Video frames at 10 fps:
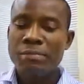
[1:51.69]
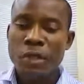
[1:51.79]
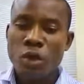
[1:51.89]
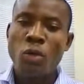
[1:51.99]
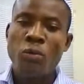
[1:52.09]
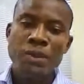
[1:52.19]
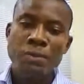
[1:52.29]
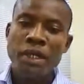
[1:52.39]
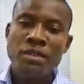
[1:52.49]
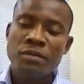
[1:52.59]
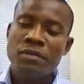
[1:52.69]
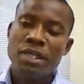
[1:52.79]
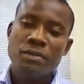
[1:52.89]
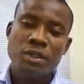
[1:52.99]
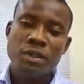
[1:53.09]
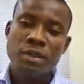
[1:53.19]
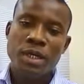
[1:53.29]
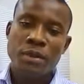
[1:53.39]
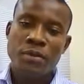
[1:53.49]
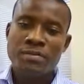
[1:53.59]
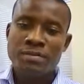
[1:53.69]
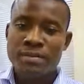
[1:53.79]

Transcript: becomes part of them somehow.